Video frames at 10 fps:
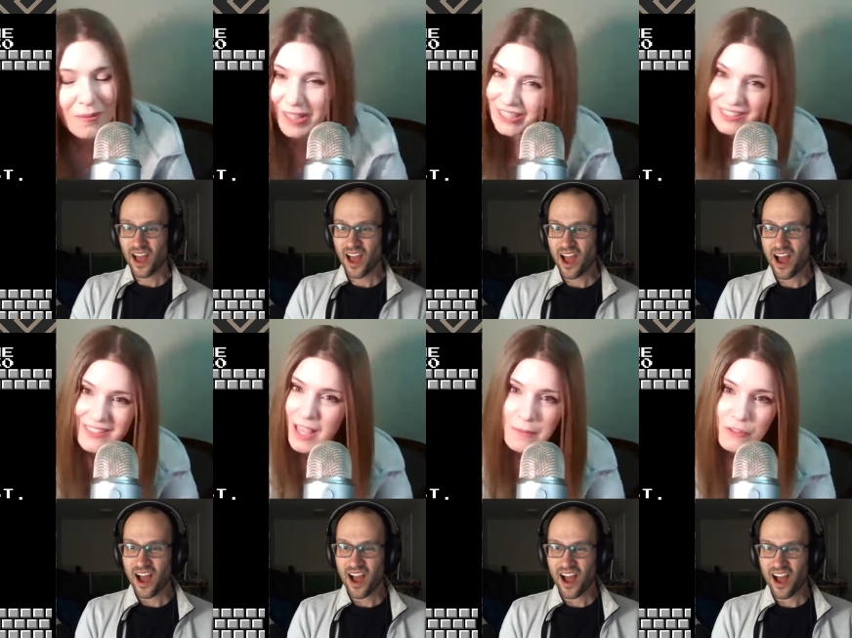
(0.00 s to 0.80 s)
Speaker 1: my goodness.
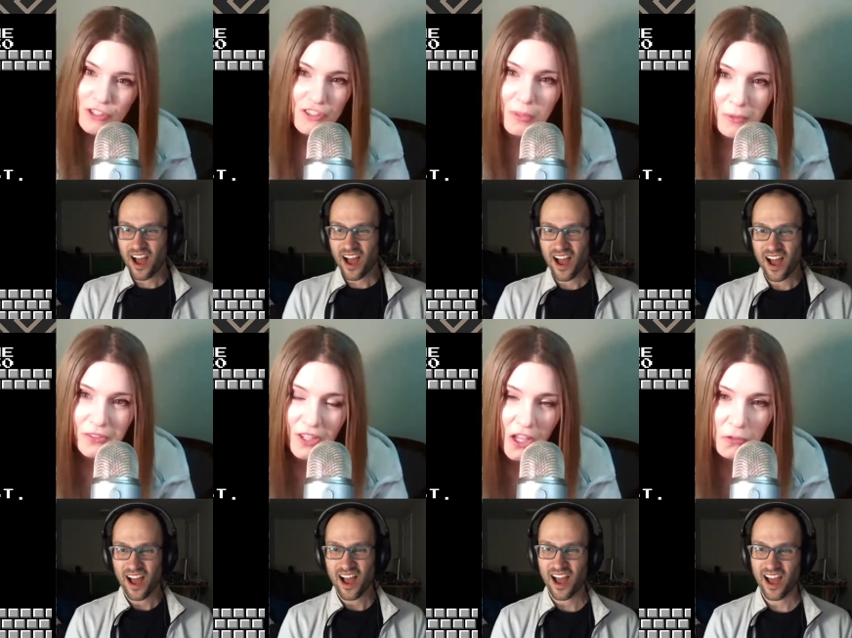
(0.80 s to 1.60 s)
I'm sure someone's
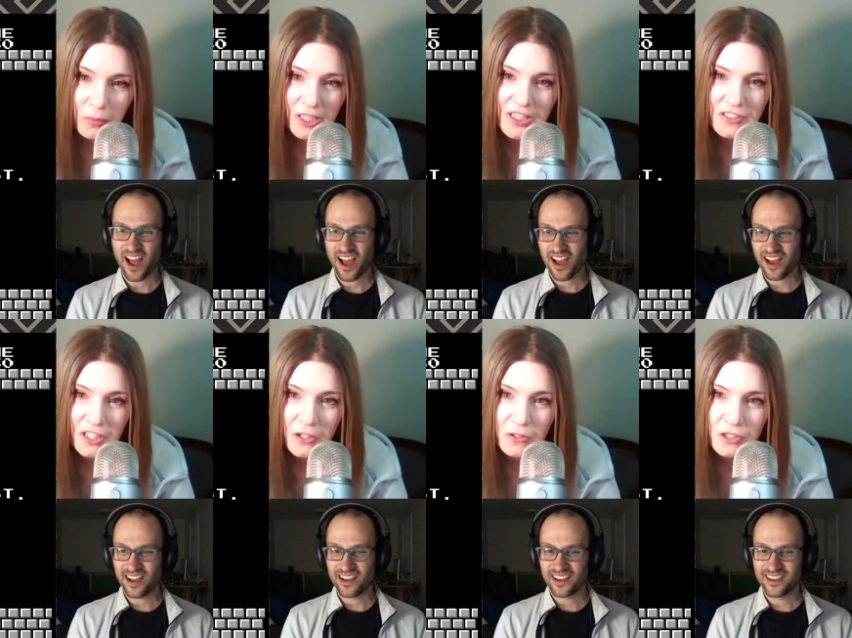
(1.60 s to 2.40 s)
cosplayed as like
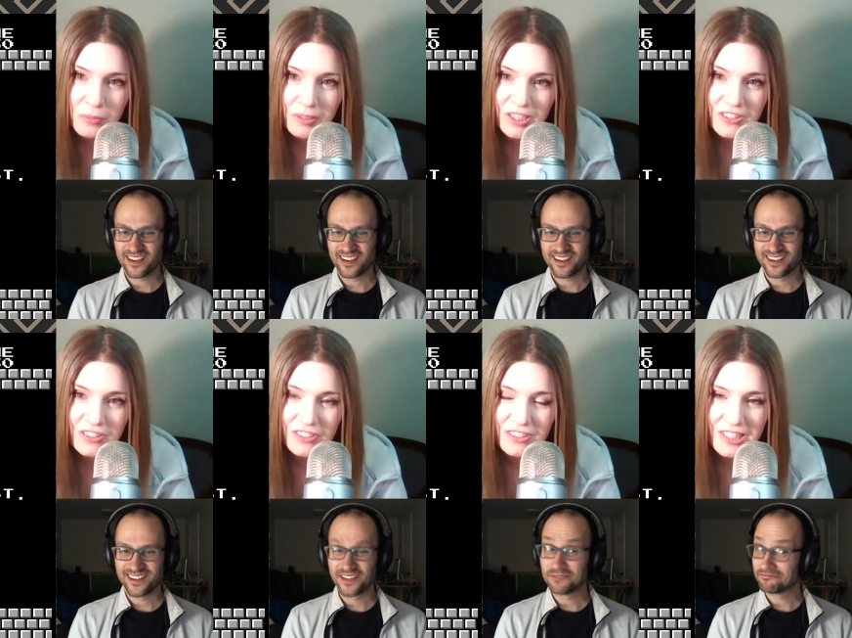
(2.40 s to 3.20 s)
OG Peach,
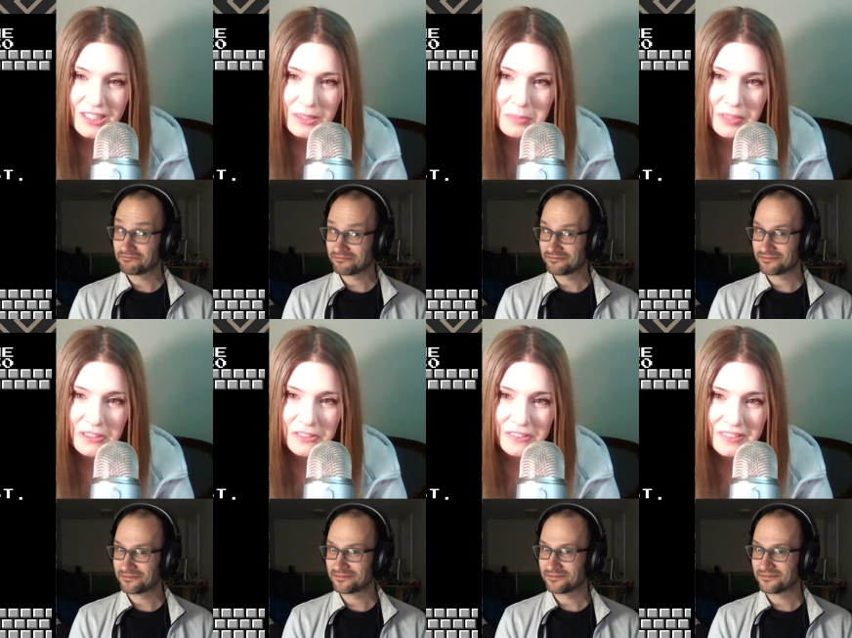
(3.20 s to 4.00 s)
just like the
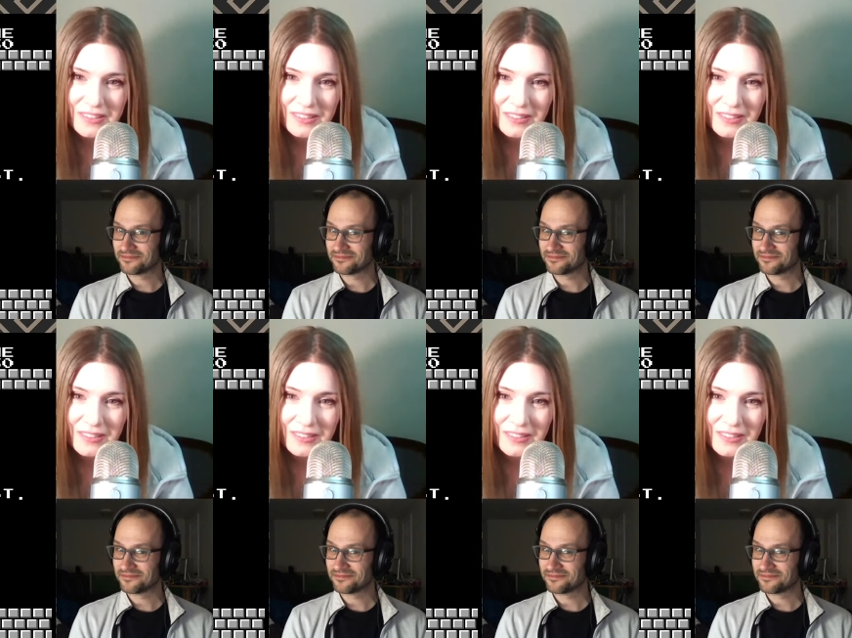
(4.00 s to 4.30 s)
pixels.